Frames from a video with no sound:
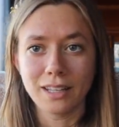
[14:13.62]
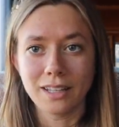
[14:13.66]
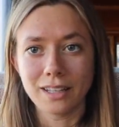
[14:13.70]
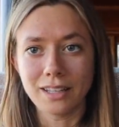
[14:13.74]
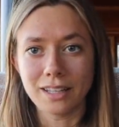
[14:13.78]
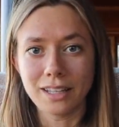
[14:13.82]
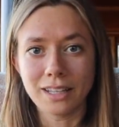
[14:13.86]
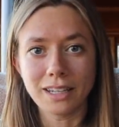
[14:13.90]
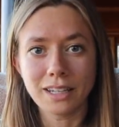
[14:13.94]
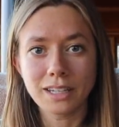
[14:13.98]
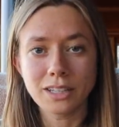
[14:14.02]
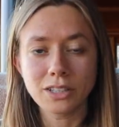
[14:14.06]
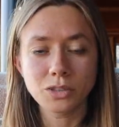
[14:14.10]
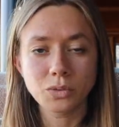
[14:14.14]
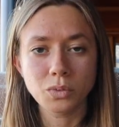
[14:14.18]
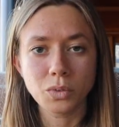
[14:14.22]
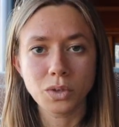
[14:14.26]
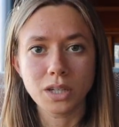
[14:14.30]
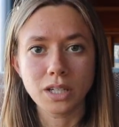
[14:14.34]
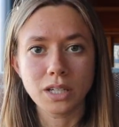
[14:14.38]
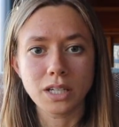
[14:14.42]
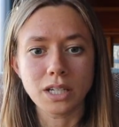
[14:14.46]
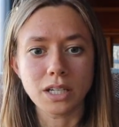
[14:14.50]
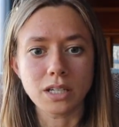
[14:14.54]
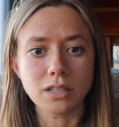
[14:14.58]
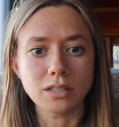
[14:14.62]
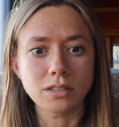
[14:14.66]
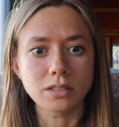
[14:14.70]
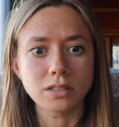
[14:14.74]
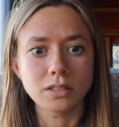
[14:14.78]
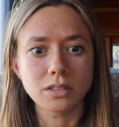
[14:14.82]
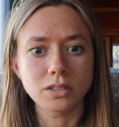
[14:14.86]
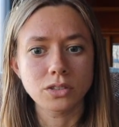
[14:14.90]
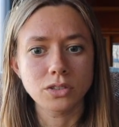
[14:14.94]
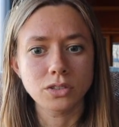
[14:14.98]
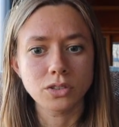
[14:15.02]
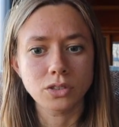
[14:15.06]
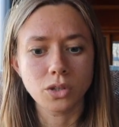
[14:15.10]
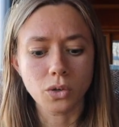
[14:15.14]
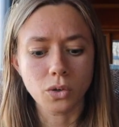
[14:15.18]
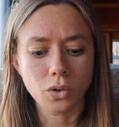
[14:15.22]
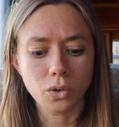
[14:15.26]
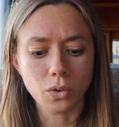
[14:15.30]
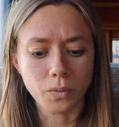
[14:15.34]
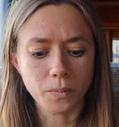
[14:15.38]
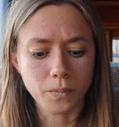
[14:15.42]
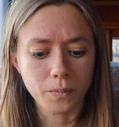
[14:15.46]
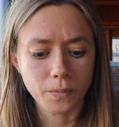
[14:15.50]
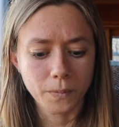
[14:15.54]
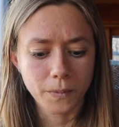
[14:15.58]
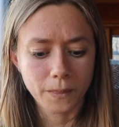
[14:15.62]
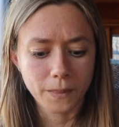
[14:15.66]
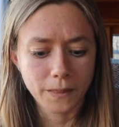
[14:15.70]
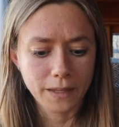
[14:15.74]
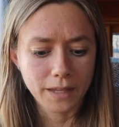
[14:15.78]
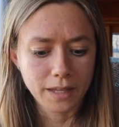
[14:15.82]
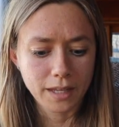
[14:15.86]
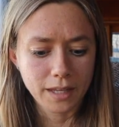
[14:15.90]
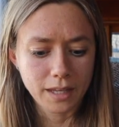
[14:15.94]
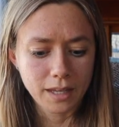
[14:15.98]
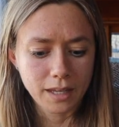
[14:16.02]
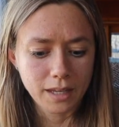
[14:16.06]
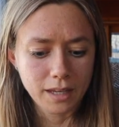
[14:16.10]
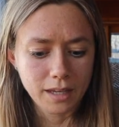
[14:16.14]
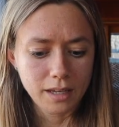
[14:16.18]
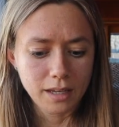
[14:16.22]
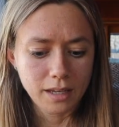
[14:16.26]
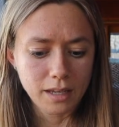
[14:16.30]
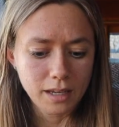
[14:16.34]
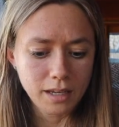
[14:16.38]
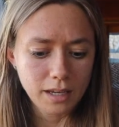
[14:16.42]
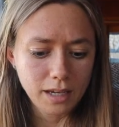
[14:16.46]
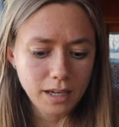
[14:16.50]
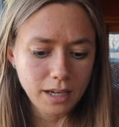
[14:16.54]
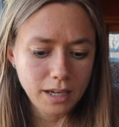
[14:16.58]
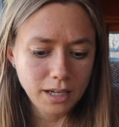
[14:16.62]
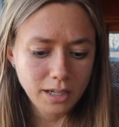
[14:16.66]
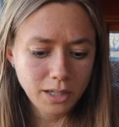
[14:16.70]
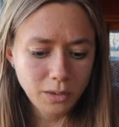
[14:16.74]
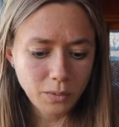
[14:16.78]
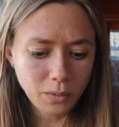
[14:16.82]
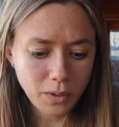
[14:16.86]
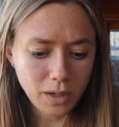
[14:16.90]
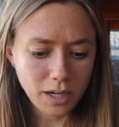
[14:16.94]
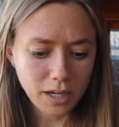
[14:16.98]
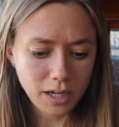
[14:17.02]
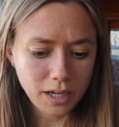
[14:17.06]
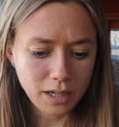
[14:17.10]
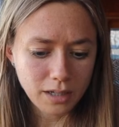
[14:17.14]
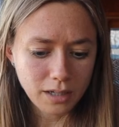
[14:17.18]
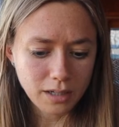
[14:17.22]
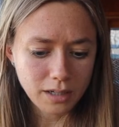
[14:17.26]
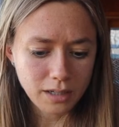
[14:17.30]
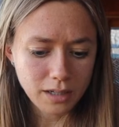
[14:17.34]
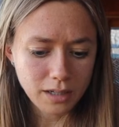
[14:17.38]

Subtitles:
it is what it is. So anyway,